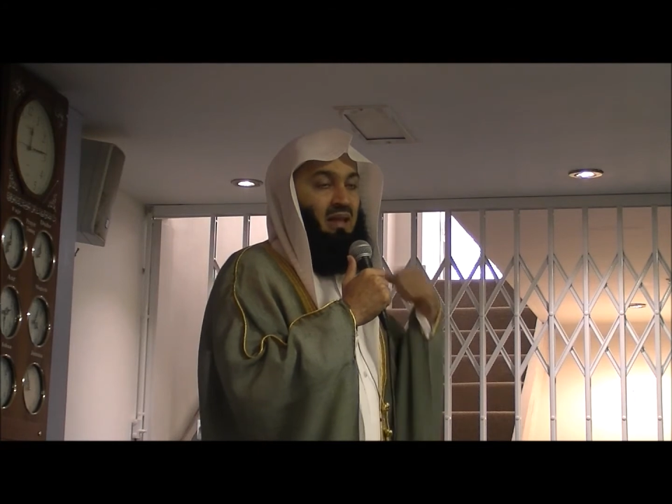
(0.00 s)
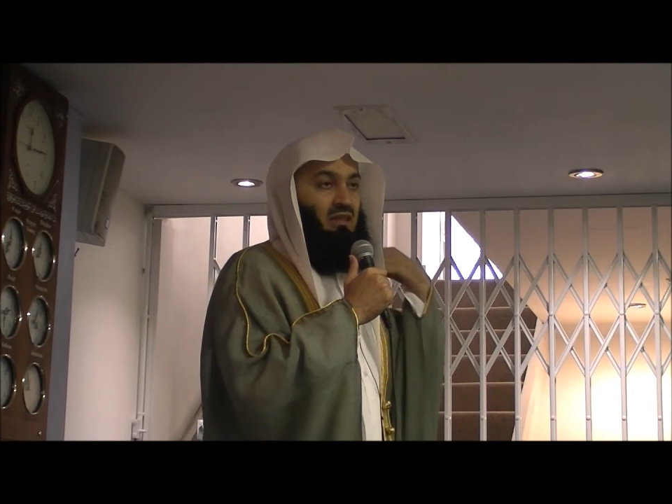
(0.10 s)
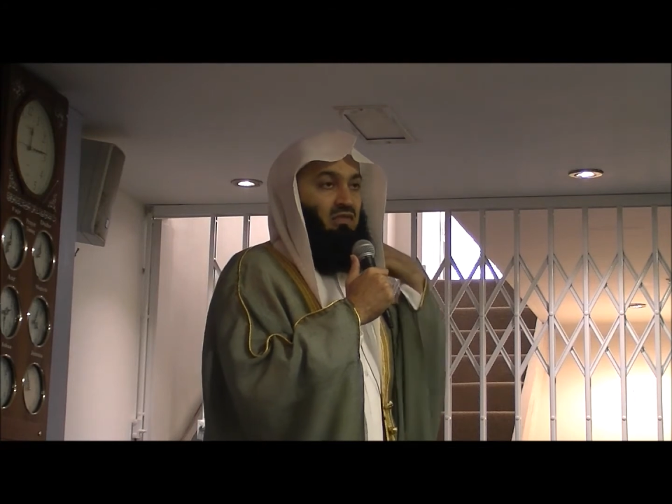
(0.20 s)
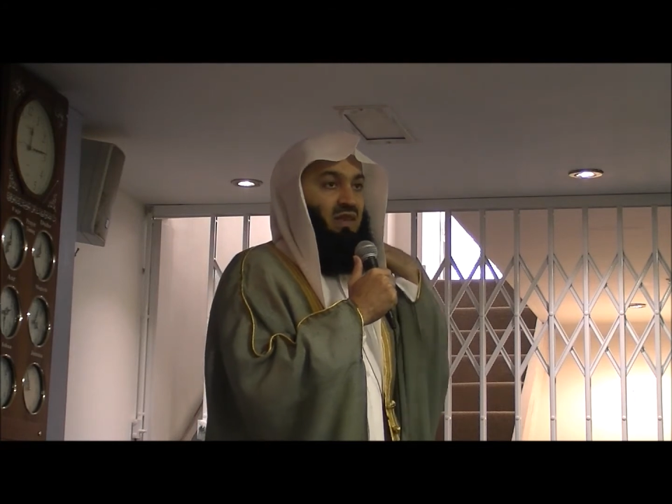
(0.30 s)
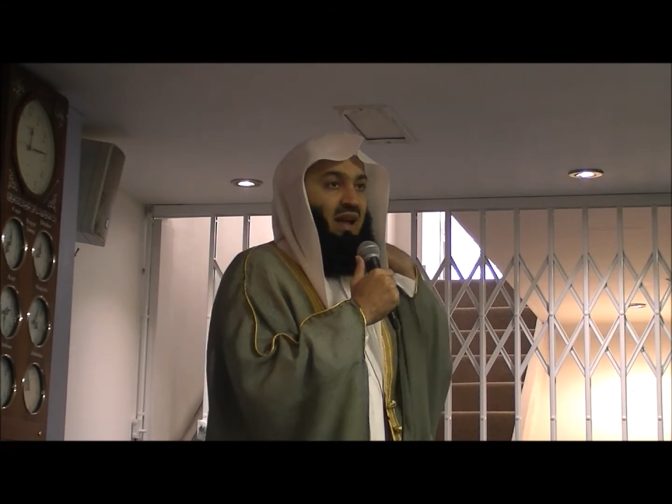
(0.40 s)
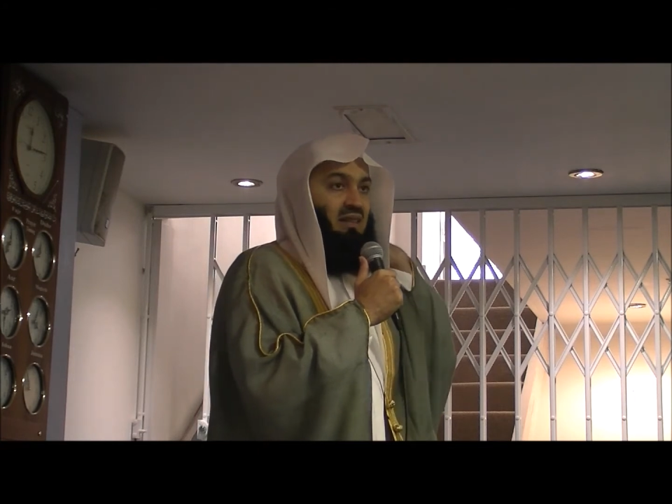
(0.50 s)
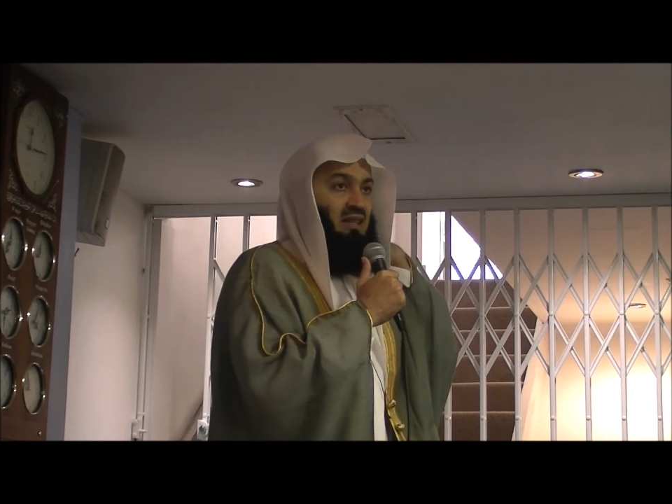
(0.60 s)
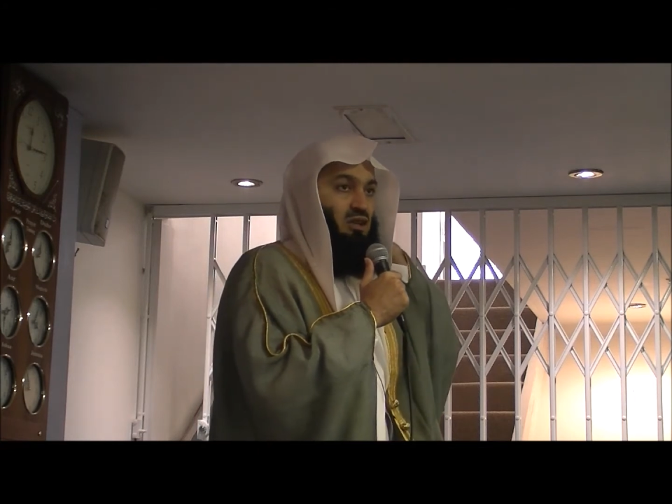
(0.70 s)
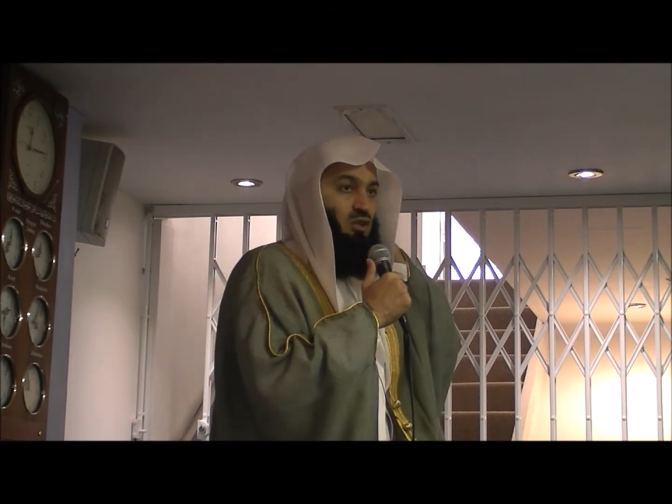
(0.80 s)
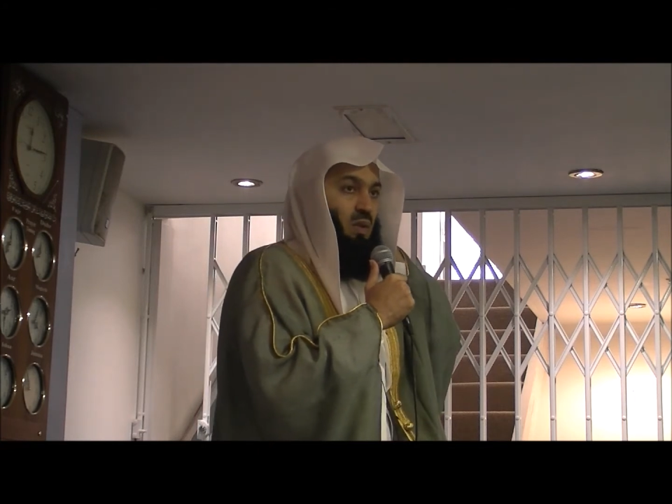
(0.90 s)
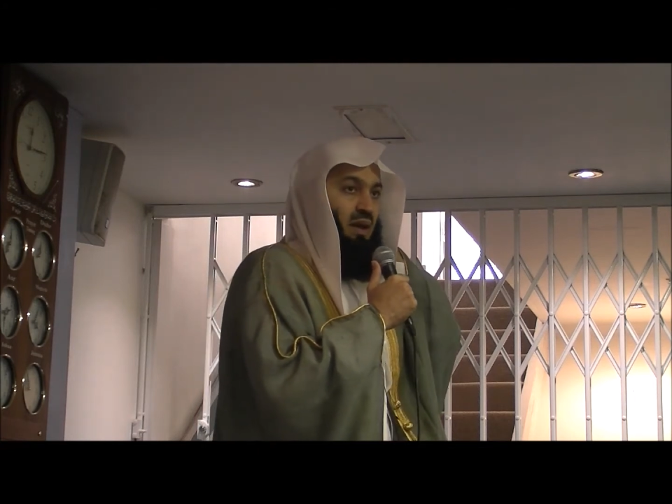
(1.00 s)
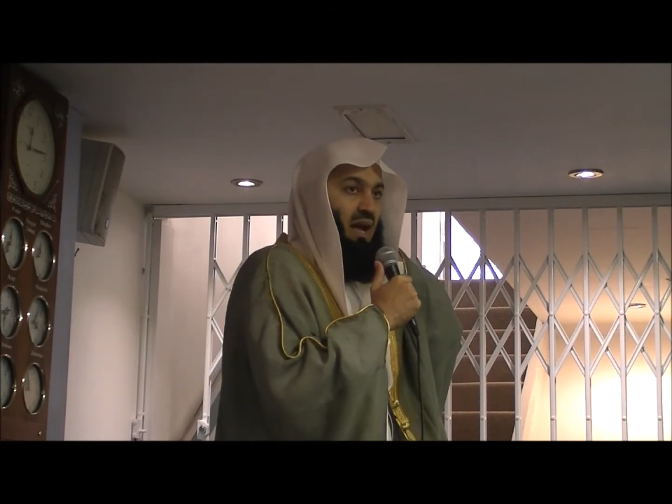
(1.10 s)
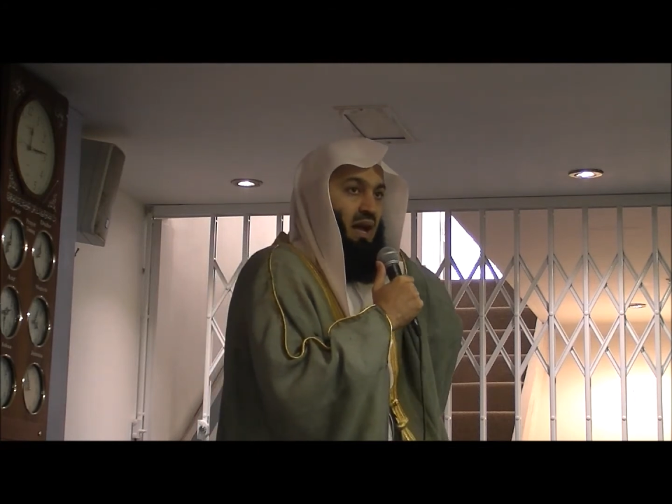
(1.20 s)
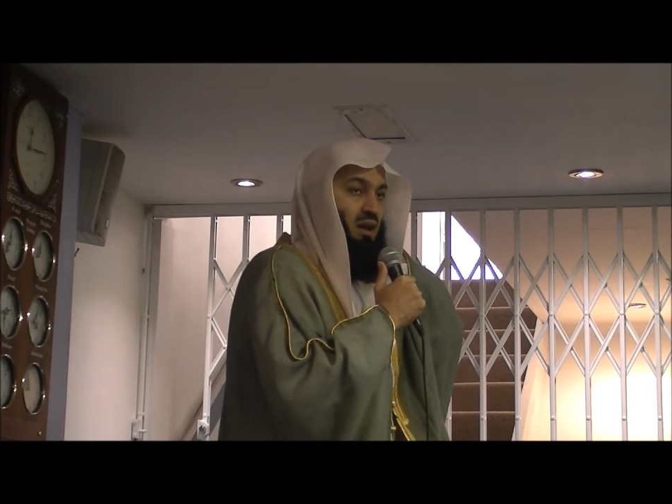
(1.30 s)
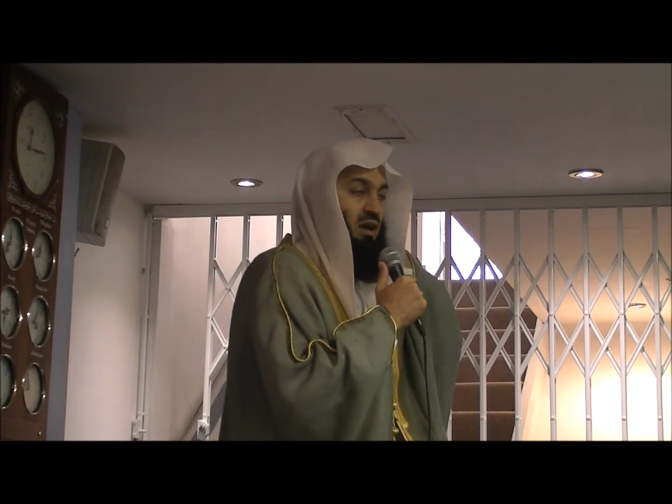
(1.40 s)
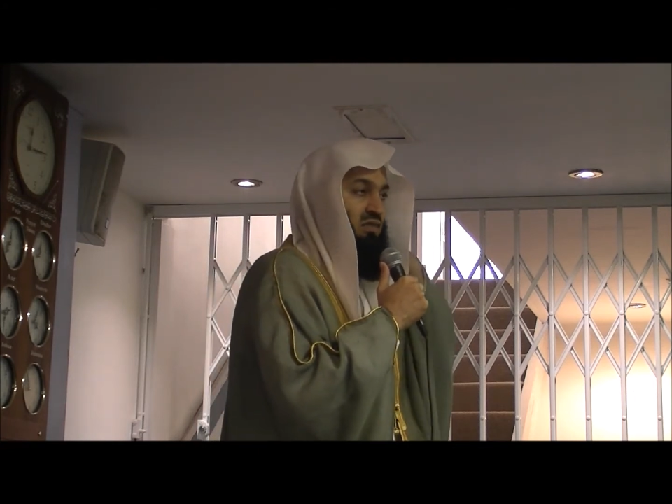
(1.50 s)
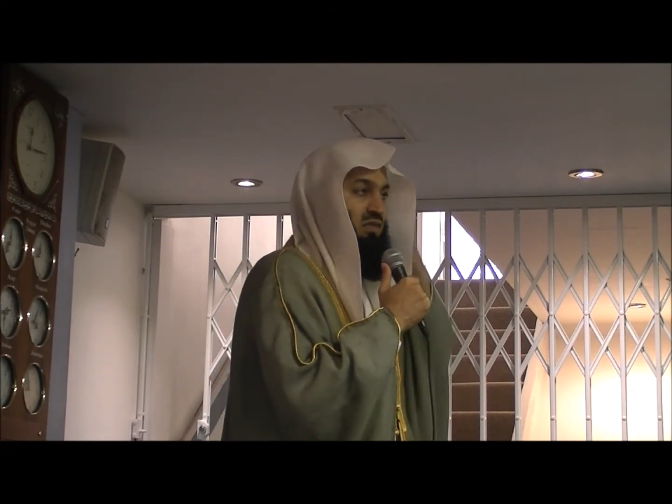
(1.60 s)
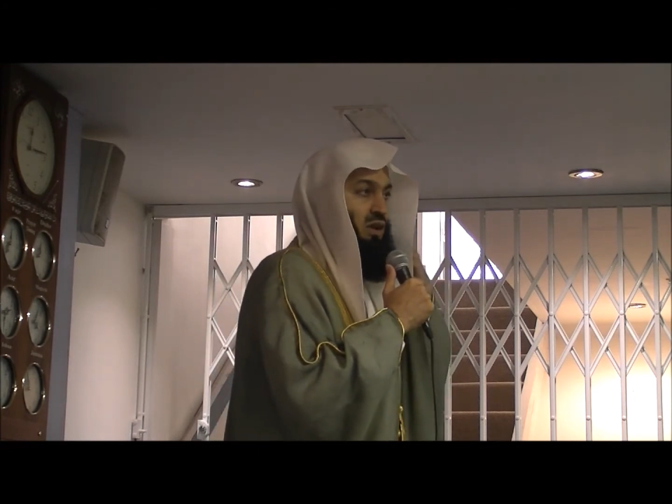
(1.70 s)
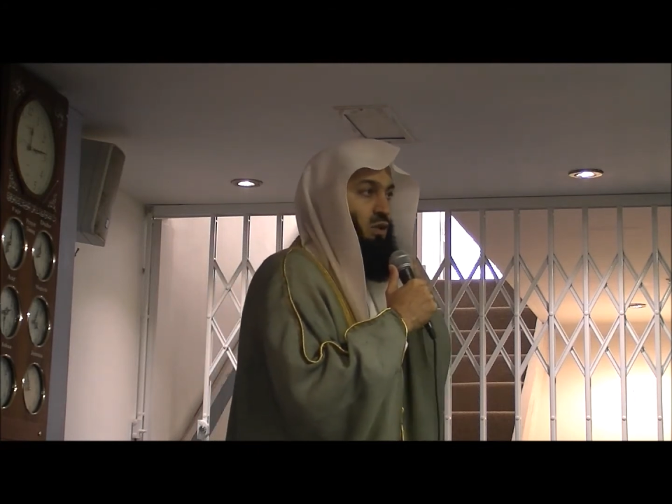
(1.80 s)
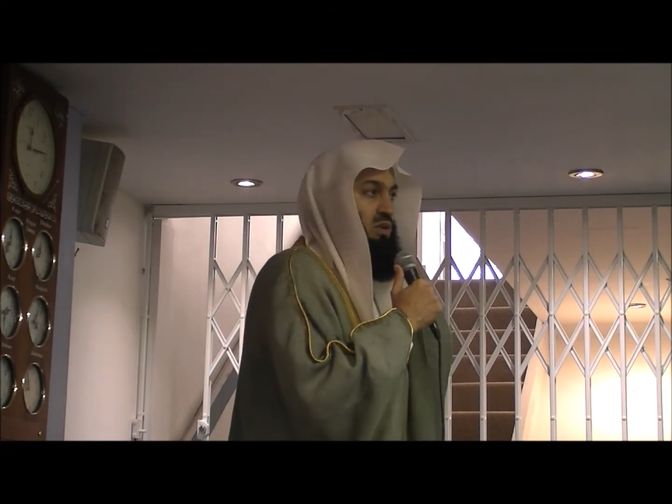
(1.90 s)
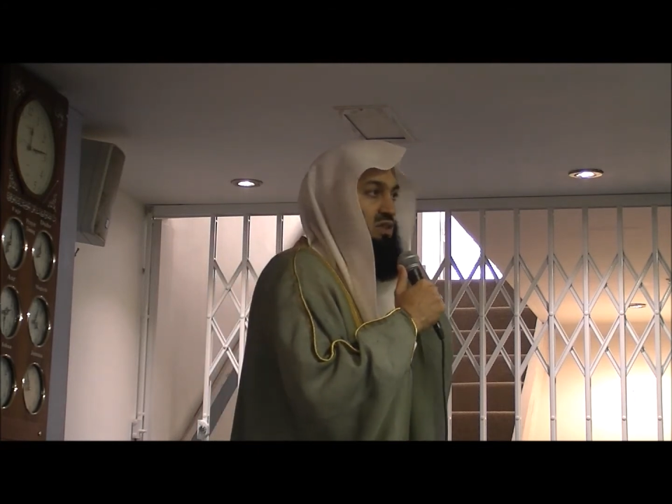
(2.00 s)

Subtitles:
The fact that you and I are followers